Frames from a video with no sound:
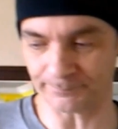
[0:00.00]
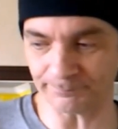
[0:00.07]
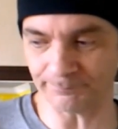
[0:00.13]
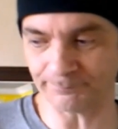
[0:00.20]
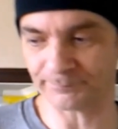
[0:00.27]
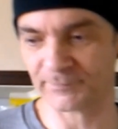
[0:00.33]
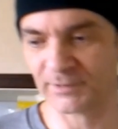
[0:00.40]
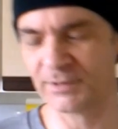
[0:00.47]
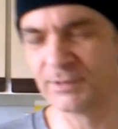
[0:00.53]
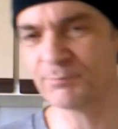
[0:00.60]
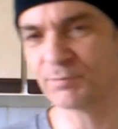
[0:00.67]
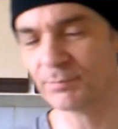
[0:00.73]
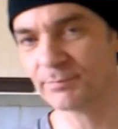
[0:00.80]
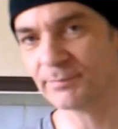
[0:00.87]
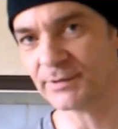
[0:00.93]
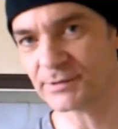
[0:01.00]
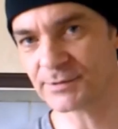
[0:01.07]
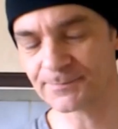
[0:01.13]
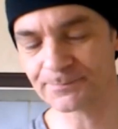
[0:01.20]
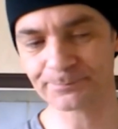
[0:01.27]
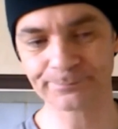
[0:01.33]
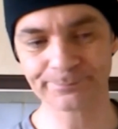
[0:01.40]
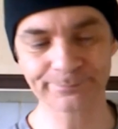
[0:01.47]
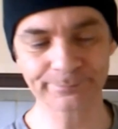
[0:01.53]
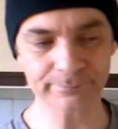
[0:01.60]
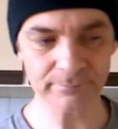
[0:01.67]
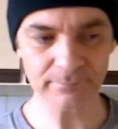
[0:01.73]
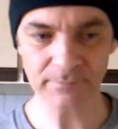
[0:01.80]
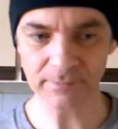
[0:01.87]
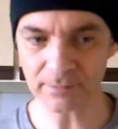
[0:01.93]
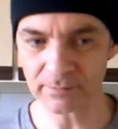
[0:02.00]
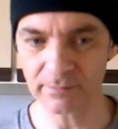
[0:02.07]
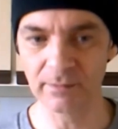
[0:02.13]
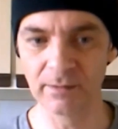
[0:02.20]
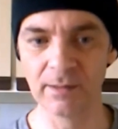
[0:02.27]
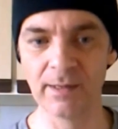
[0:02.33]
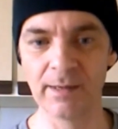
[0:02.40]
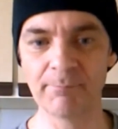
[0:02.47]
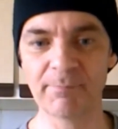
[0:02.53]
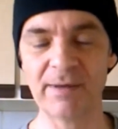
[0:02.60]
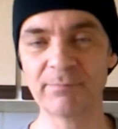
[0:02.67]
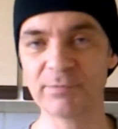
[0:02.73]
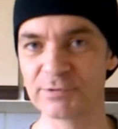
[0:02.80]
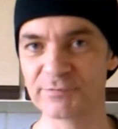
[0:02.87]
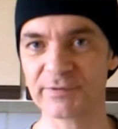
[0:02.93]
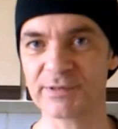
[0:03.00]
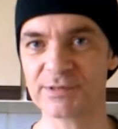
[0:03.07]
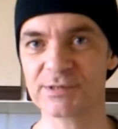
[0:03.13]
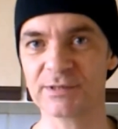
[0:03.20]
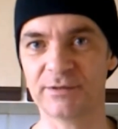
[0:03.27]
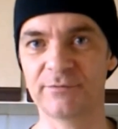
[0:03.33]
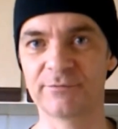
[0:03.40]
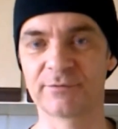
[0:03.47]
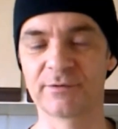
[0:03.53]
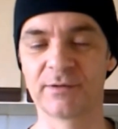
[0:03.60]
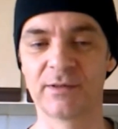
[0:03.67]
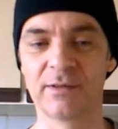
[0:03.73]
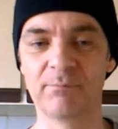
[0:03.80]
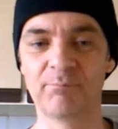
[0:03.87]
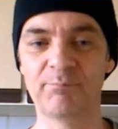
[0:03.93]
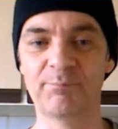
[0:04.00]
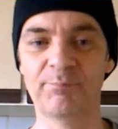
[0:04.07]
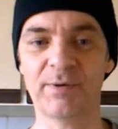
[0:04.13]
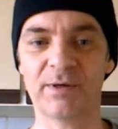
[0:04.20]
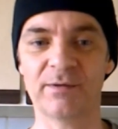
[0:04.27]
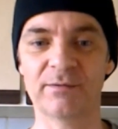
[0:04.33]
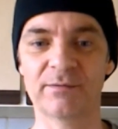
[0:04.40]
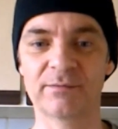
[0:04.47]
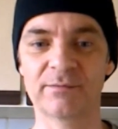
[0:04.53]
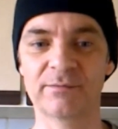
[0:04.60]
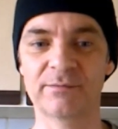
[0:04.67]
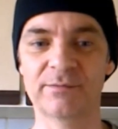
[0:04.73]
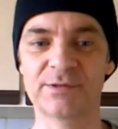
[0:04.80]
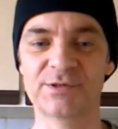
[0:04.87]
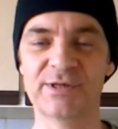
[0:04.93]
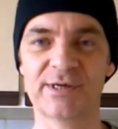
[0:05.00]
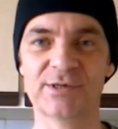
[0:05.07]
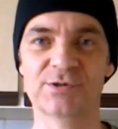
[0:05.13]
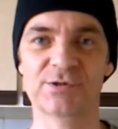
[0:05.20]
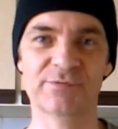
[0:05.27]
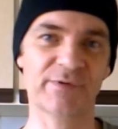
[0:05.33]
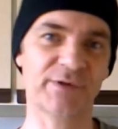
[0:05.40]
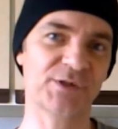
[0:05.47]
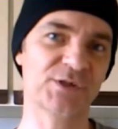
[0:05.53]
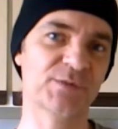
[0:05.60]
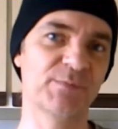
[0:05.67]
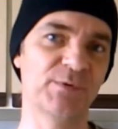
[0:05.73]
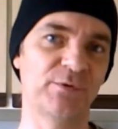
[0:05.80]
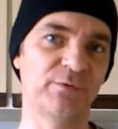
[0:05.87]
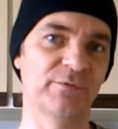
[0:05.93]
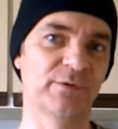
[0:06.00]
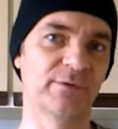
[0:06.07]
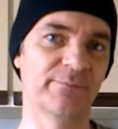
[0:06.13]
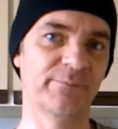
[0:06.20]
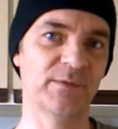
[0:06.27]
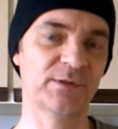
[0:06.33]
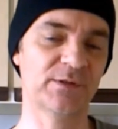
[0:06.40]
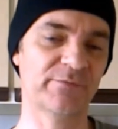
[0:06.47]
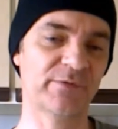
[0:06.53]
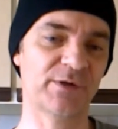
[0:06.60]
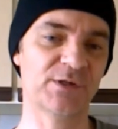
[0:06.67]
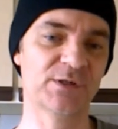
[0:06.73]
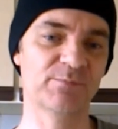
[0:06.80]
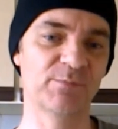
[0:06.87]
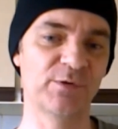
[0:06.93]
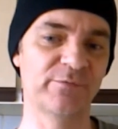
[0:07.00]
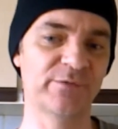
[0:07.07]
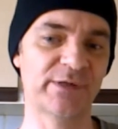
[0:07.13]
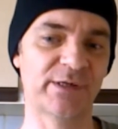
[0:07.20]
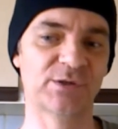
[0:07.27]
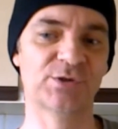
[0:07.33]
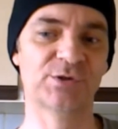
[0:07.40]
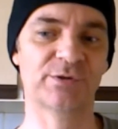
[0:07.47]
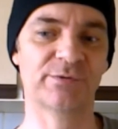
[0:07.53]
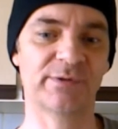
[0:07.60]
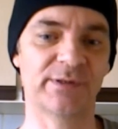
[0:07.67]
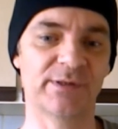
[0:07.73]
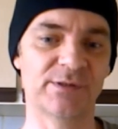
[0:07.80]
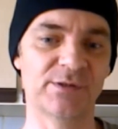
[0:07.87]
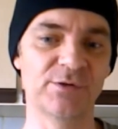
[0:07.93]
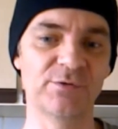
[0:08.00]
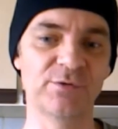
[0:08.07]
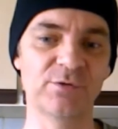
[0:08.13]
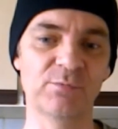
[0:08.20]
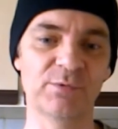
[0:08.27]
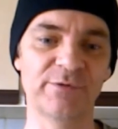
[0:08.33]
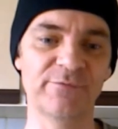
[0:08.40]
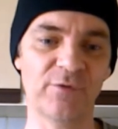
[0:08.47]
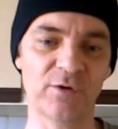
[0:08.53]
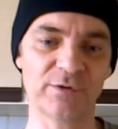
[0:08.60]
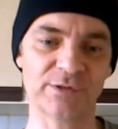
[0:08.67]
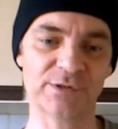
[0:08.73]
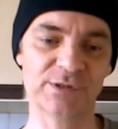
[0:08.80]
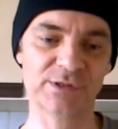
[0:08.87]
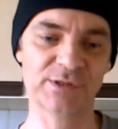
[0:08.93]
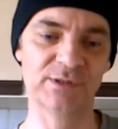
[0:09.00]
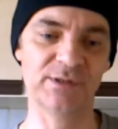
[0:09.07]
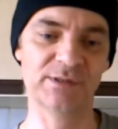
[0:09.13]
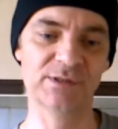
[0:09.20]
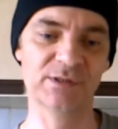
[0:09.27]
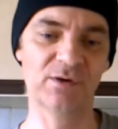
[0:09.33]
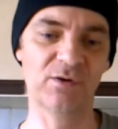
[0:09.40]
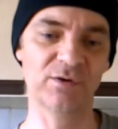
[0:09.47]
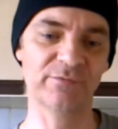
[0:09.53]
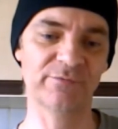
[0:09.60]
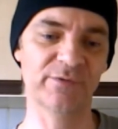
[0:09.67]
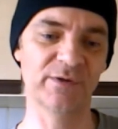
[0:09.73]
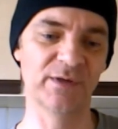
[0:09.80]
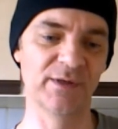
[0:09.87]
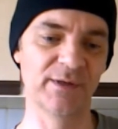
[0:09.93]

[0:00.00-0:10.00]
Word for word: the only problem is bamboo is very safe, but the texture is very smooth. It's a very smooth texture, and you normally find it's, it's kind of